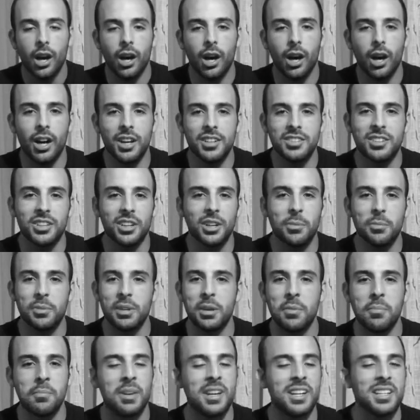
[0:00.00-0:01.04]
Uh, it's going to
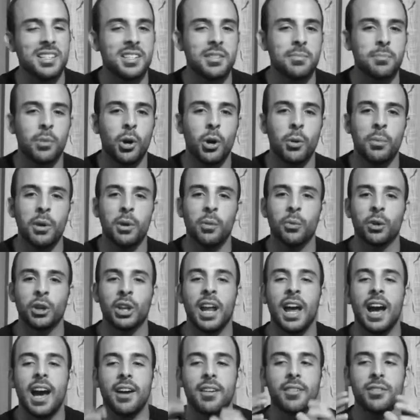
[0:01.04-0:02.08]
be an amazing moment. We're
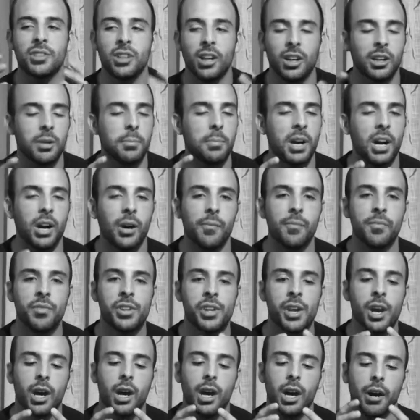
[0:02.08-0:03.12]
going to have talk about
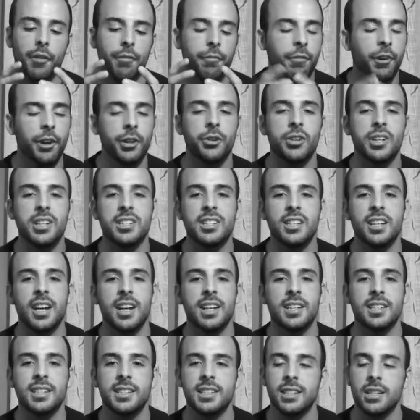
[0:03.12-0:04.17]
Uh, fundraising
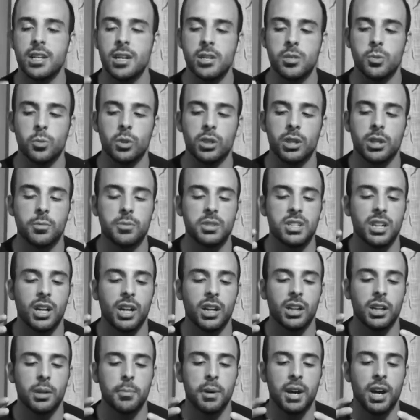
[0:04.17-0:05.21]
ideas. We're going to be
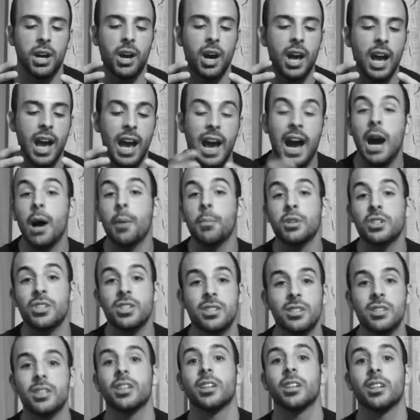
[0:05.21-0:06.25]
talking about how much
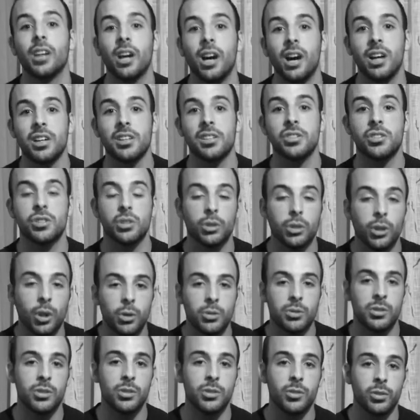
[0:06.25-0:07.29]
it's going to cost to
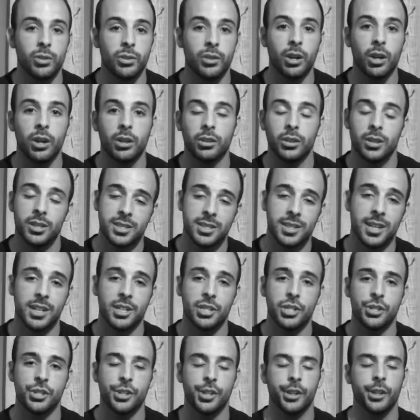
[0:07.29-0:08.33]
go to Youth Congress
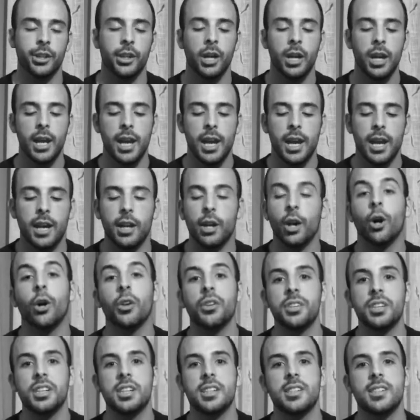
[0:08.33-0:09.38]
next year and
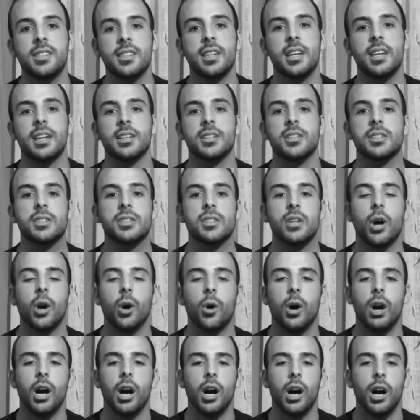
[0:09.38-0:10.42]
all of these things.
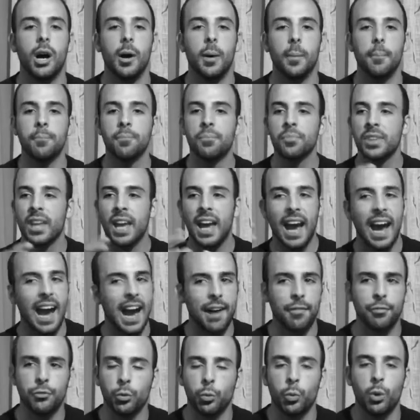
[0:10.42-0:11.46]
So um,
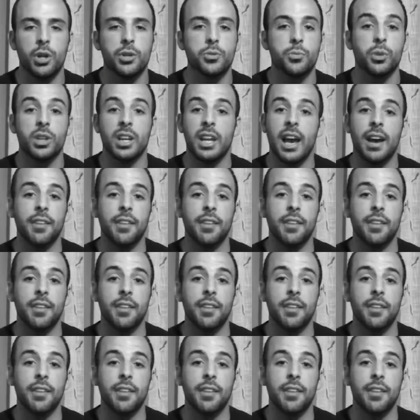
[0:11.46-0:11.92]
afterwards we're